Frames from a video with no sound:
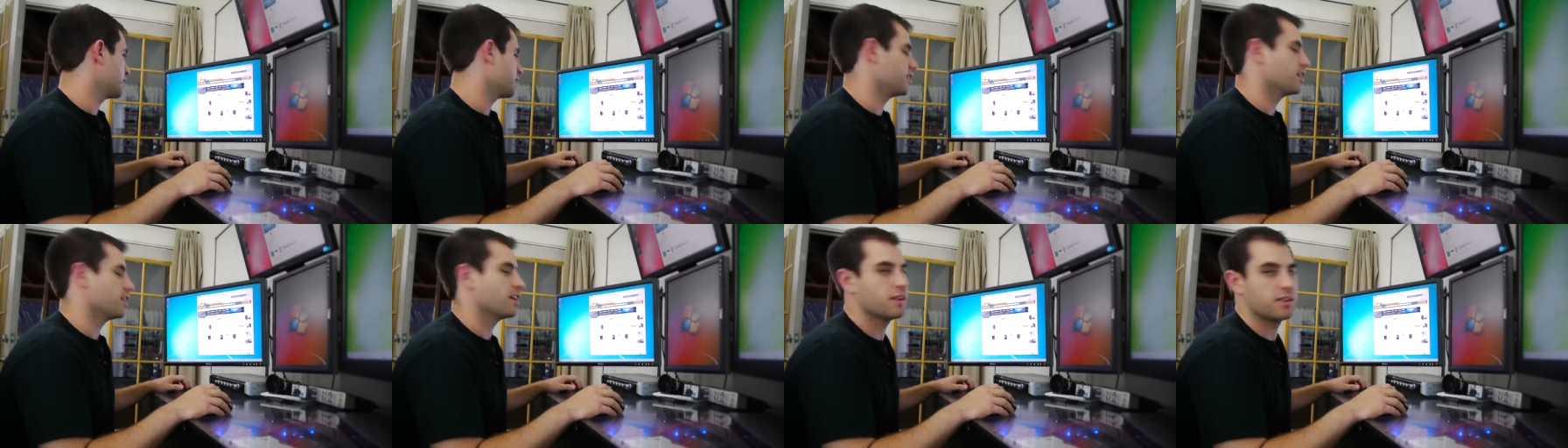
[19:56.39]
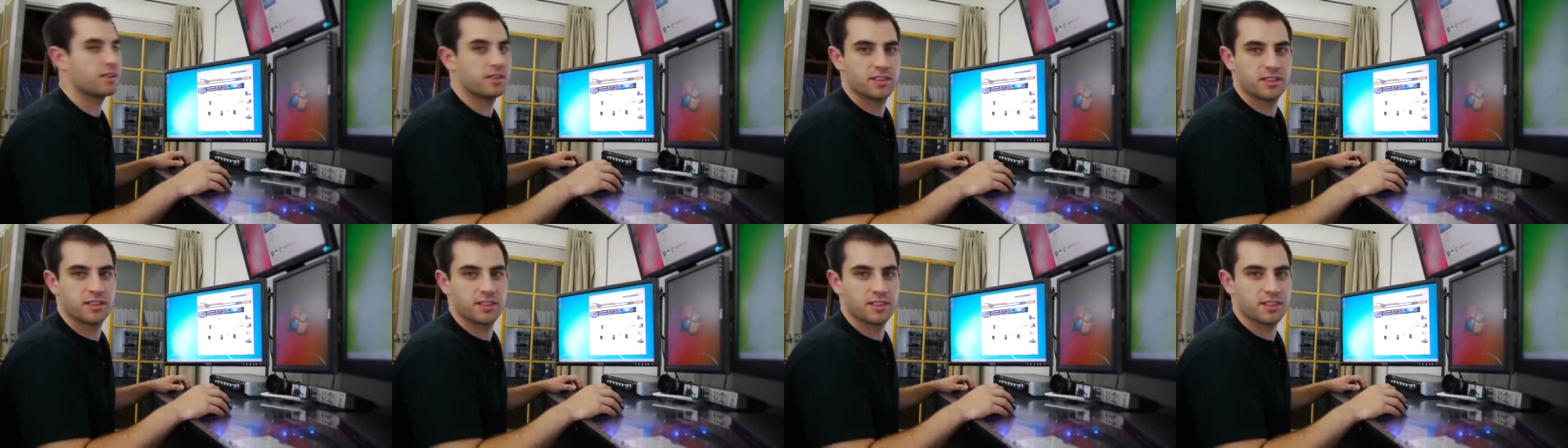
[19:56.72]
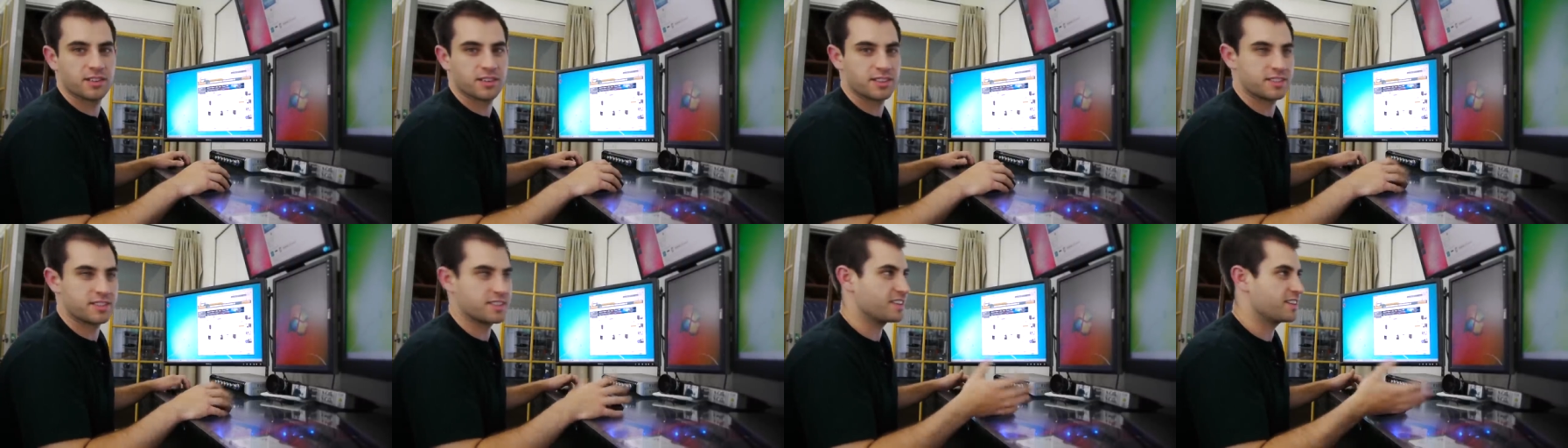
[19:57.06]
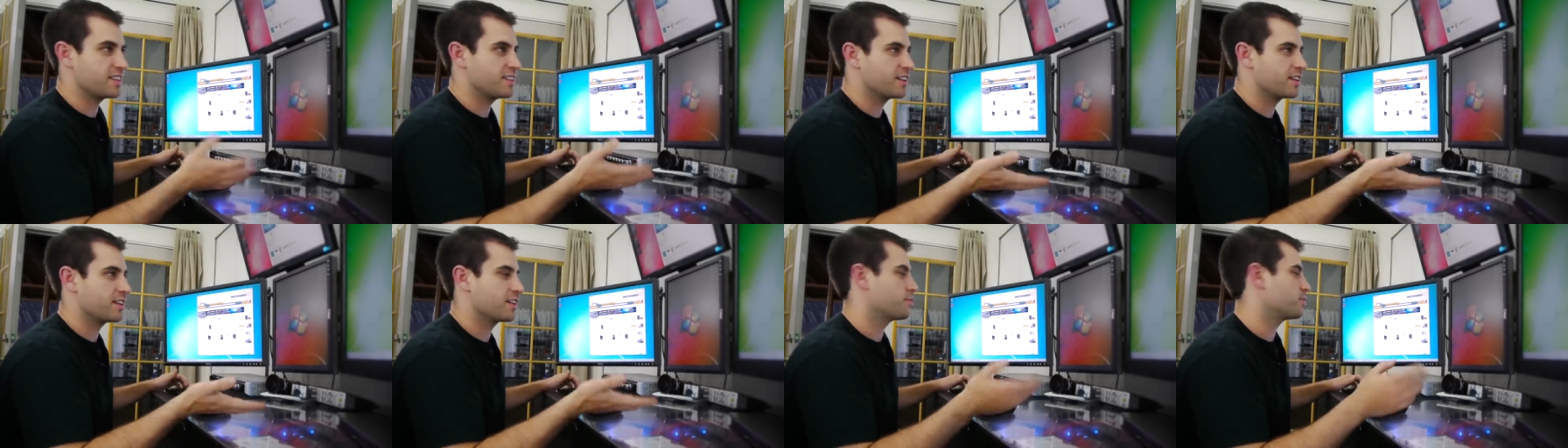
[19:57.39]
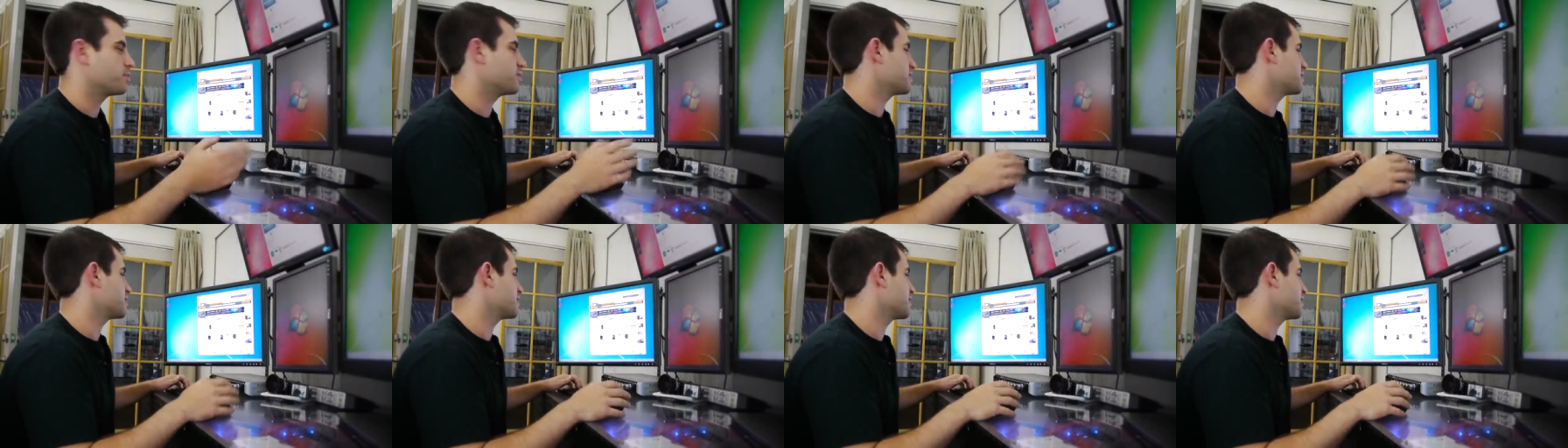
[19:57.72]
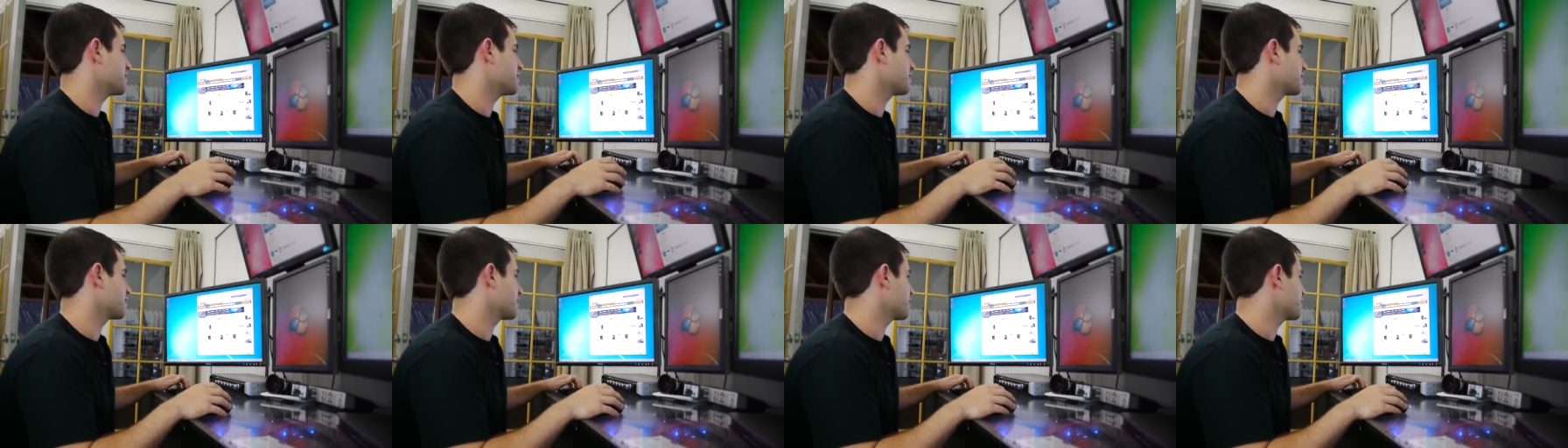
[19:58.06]
you know. See, you got a P
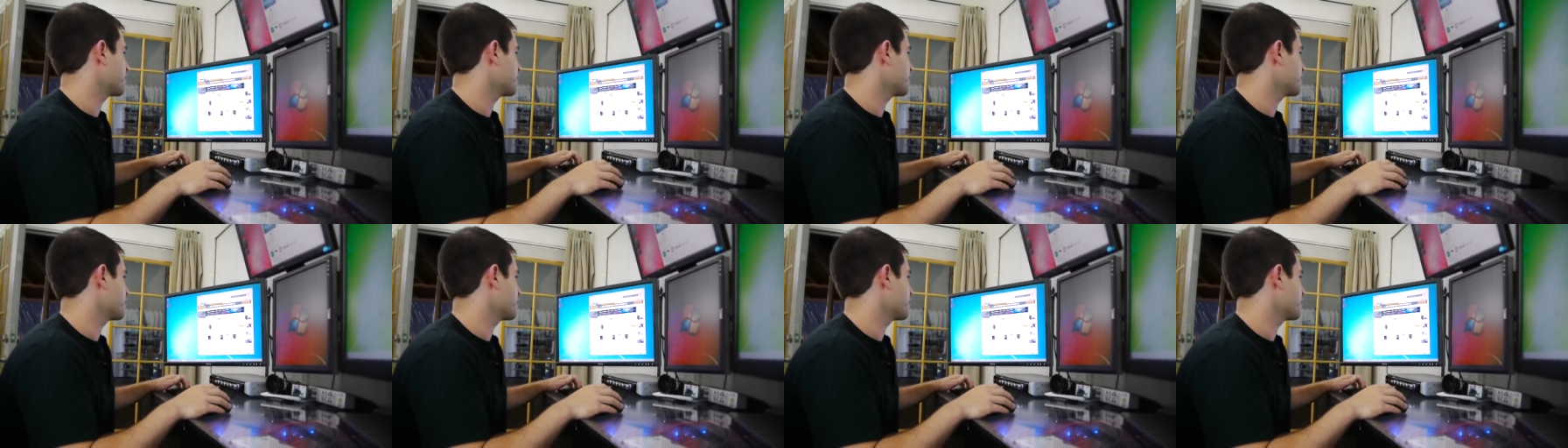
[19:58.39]
C, look how